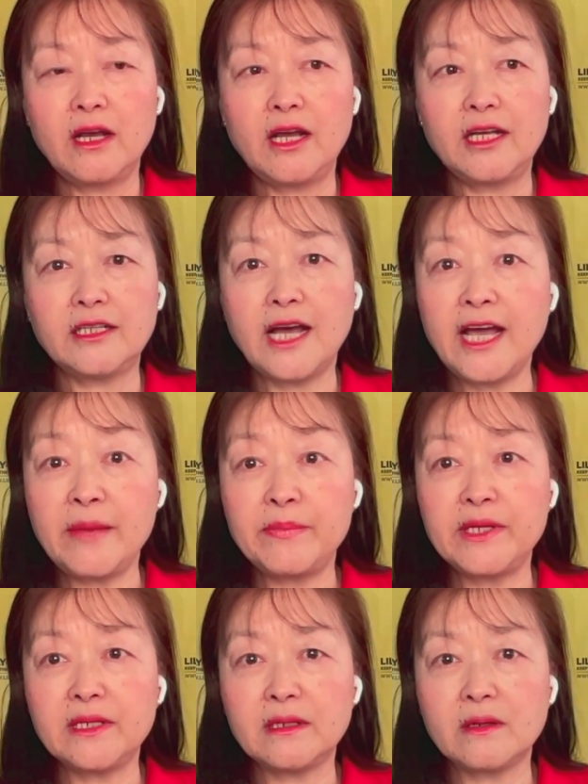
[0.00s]
And I
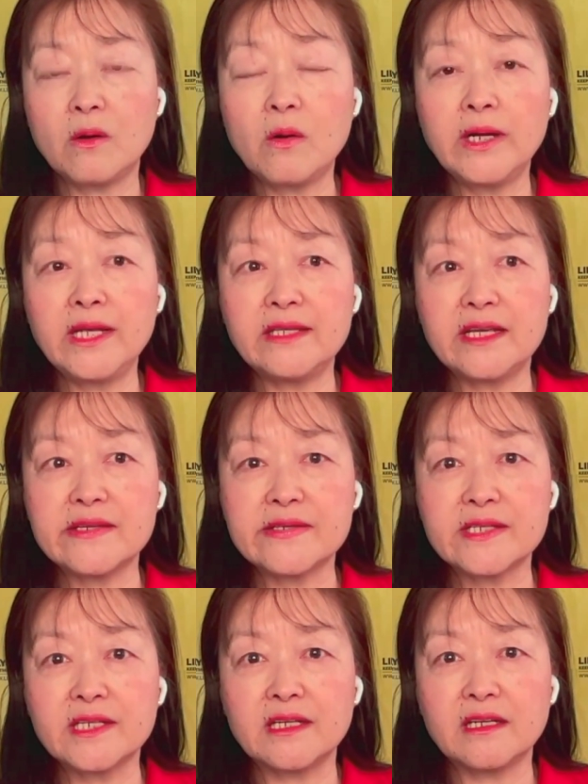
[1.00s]
have been calling
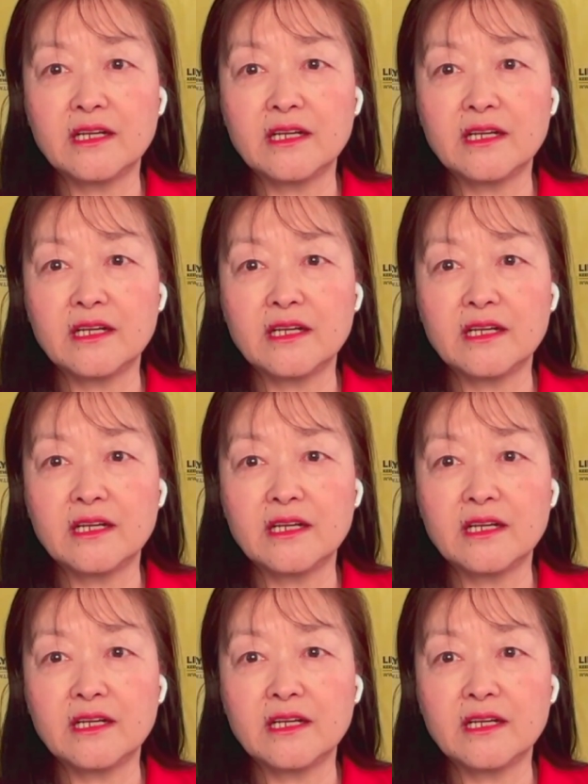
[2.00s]
this